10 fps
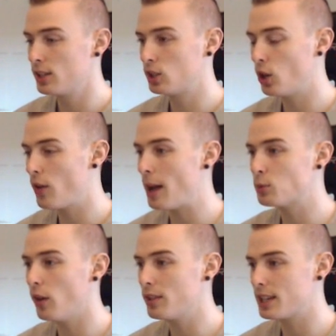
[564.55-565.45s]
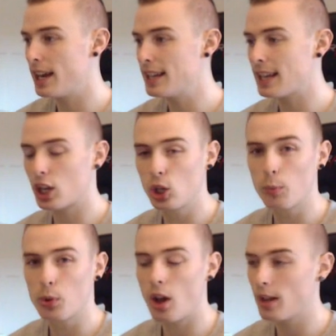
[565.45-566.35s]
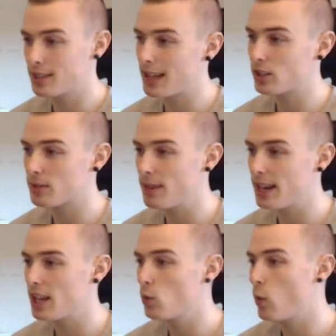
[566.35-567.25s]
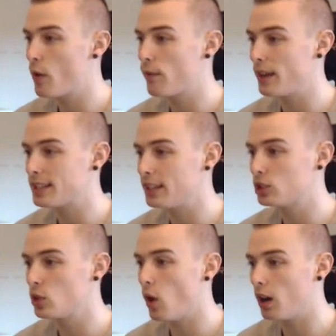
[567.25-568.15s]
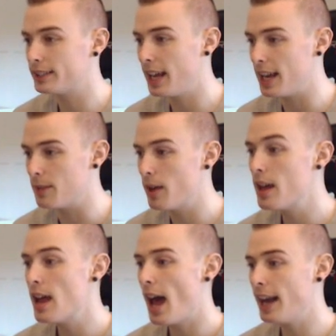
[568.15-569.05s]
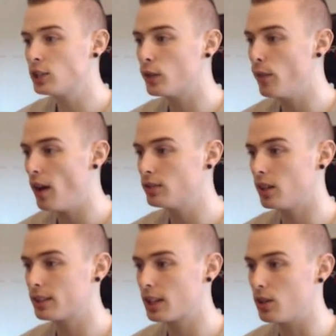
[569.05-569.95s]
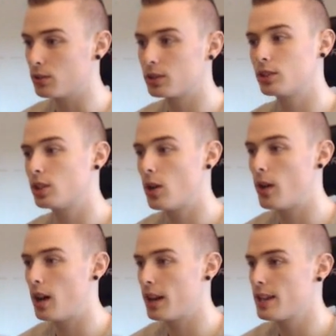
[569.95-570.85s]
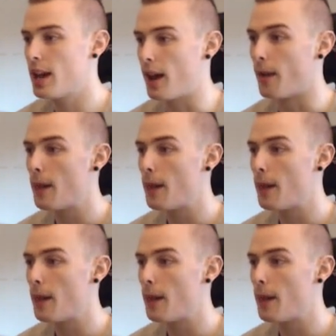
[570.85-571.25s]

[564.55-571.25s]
Taarabt obviously is at QPR, so that does mean he will fit into our team. And he's got five-star skills, so uh, yeah,